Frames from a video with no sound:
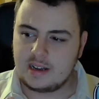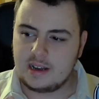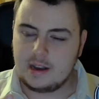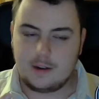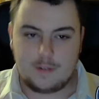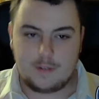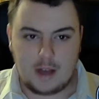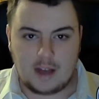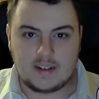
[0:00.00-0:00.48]

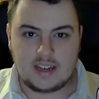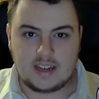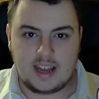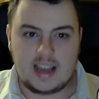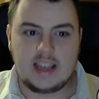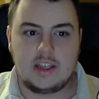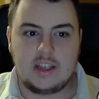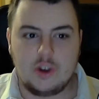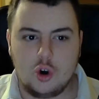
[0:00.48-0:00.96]

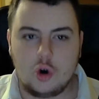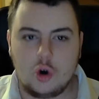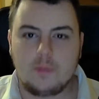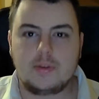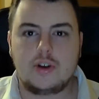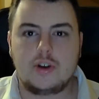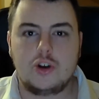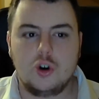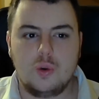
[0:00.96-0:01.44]
Fahrenheit,
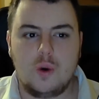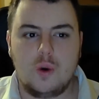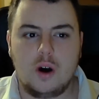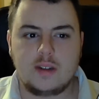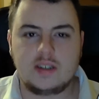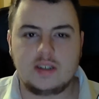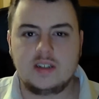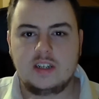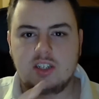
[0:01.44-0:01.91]
Yope, Cool
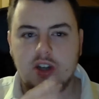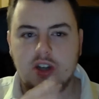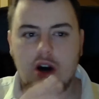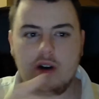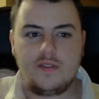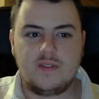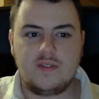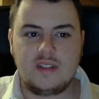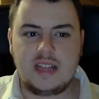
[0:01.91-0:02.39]
Water, the sort
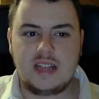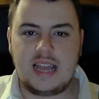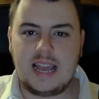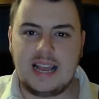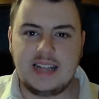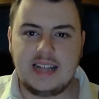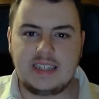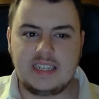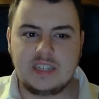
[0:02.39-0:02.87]
of
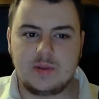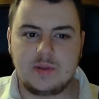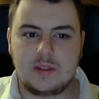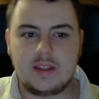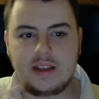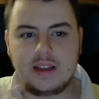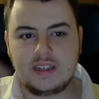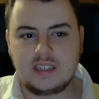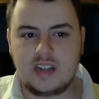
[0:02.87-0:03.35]
late 80s where
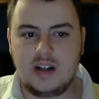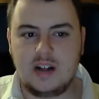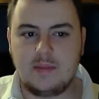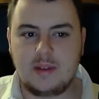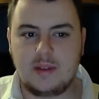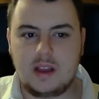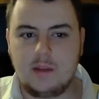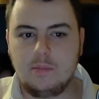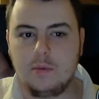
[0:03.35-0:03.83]
things start to
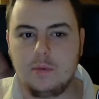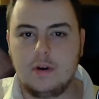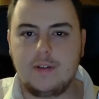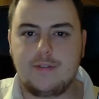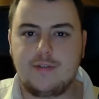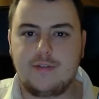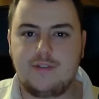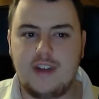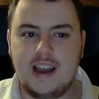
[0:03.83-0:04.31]
become more
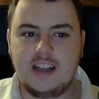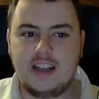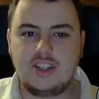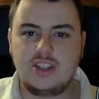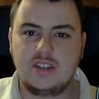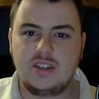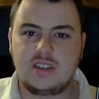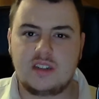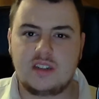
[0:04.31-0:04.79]
fresh
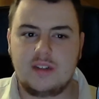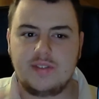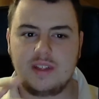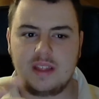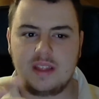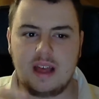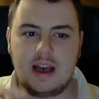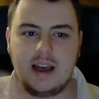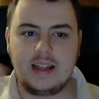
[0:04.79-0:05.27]
and stuff like
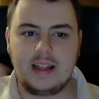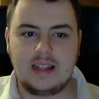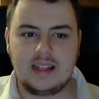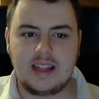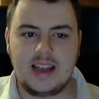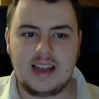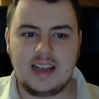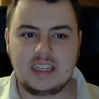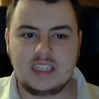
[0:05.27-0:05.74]
that and
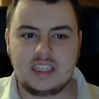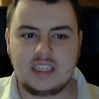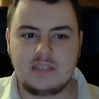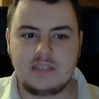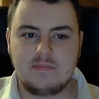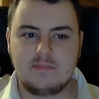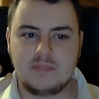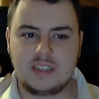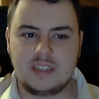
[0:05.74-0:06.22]
less
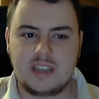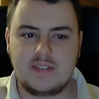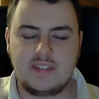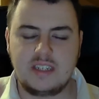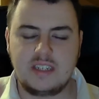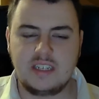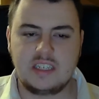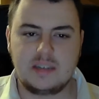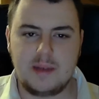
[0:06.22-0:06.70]

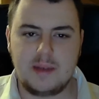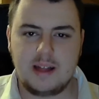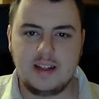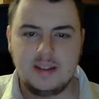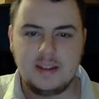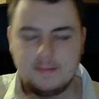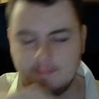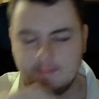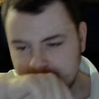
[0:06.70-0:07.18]
70s smelling,